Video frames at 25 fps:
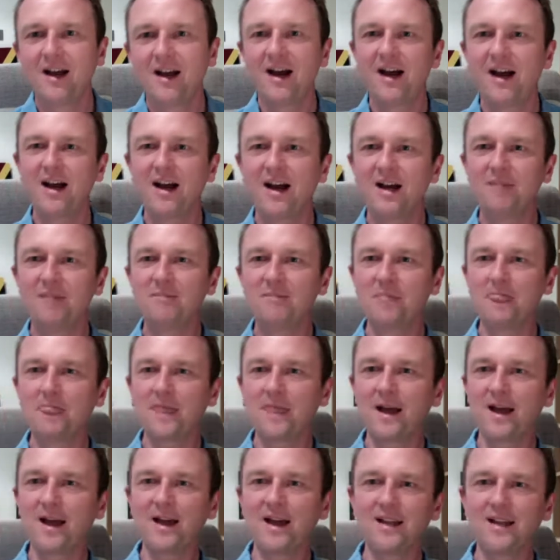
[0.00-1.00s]
And
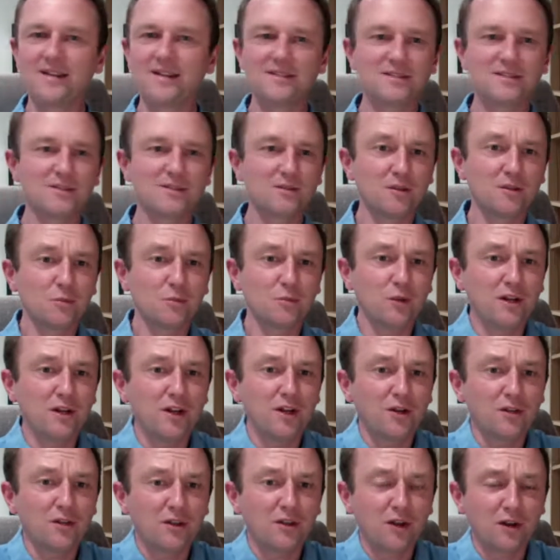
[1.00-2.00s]
we
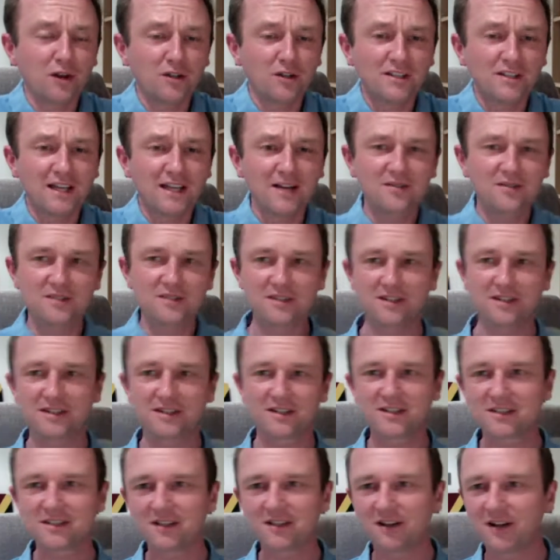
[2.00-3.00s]
know the lockdown's going to
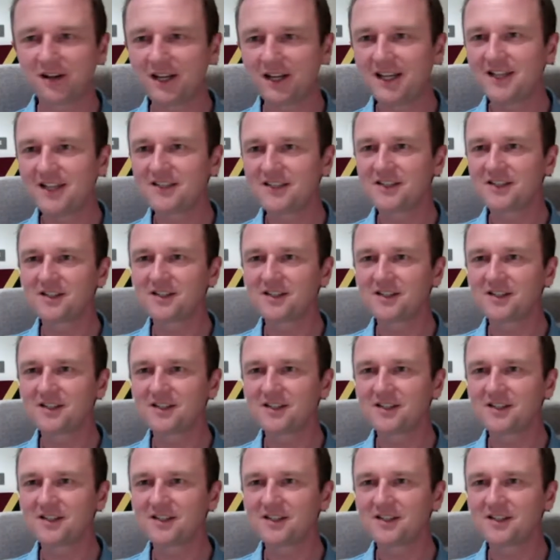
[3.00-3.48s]
start easing.